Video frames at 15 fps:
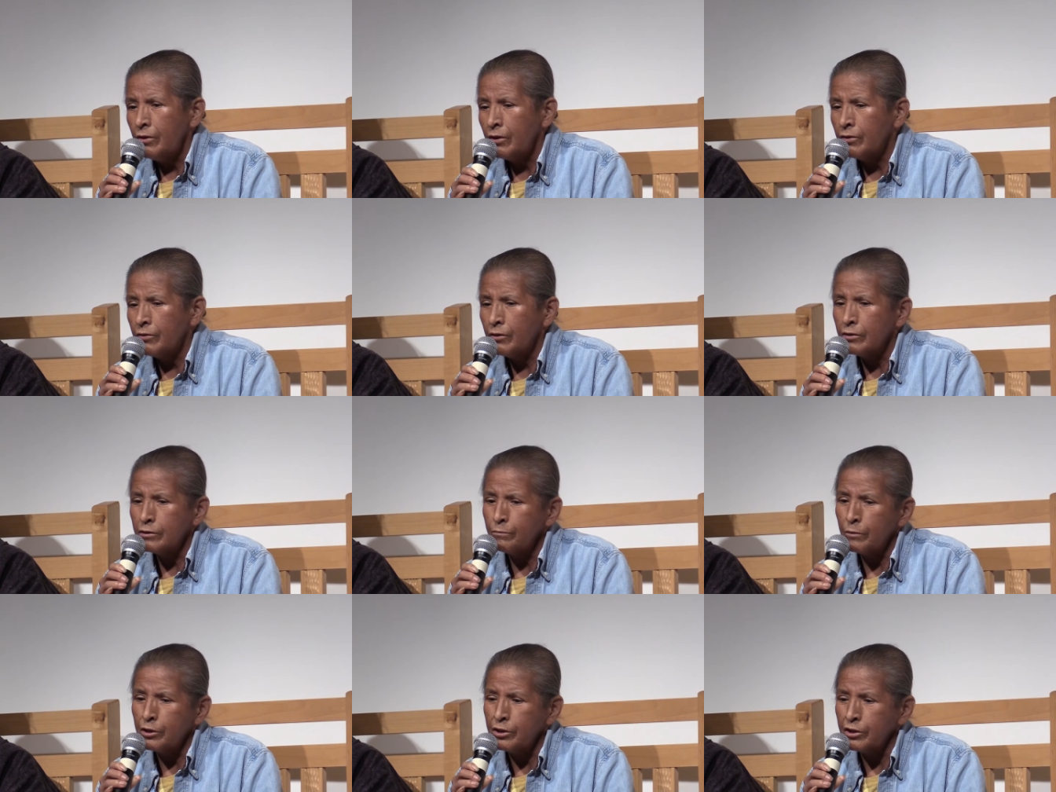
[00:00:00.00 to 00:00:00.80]
And
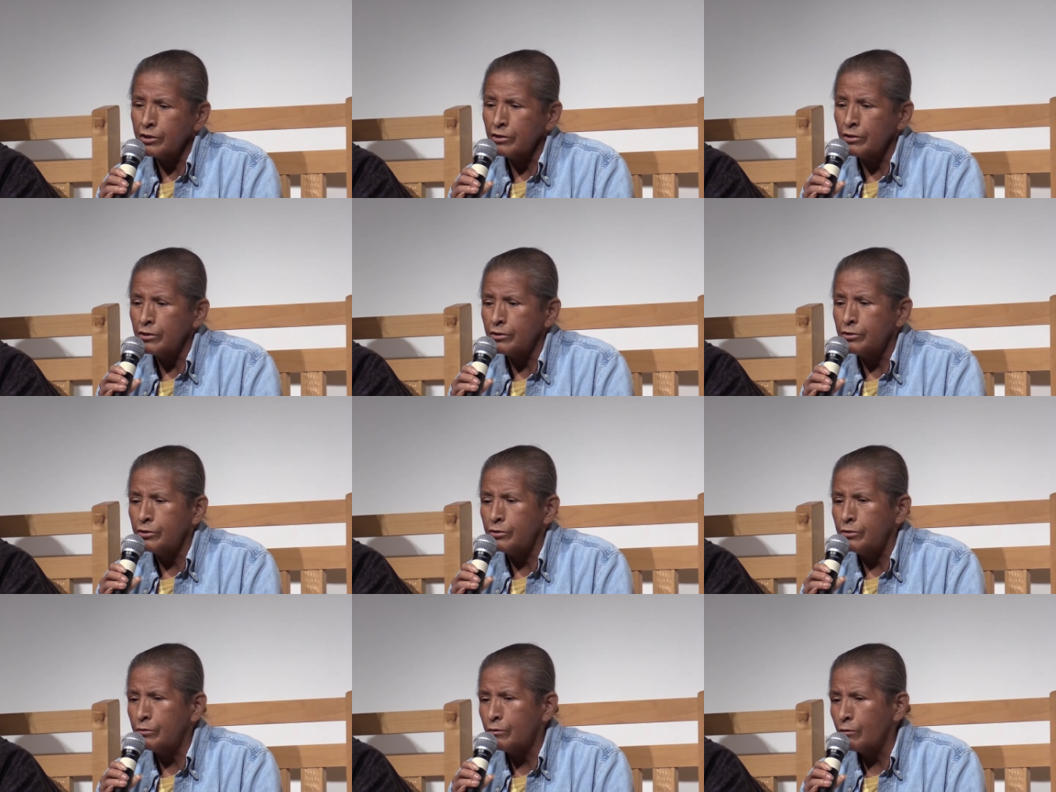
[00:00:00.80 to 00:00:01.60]
those particular
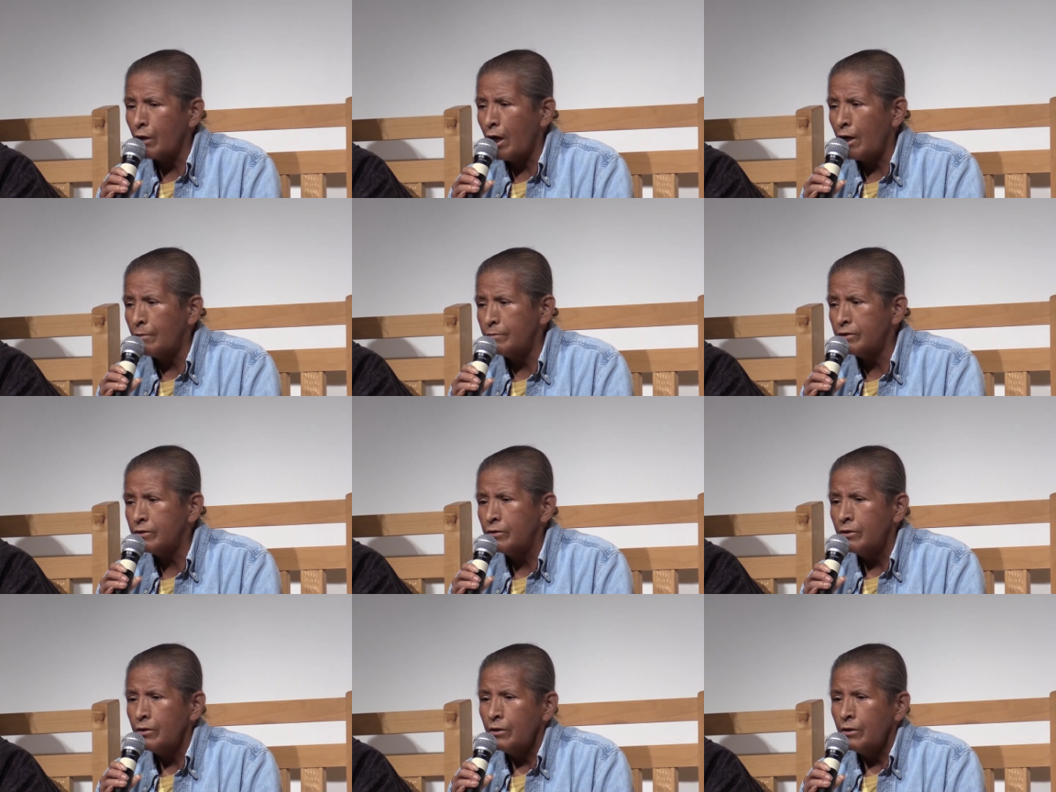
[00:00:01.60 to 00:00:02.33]
two crops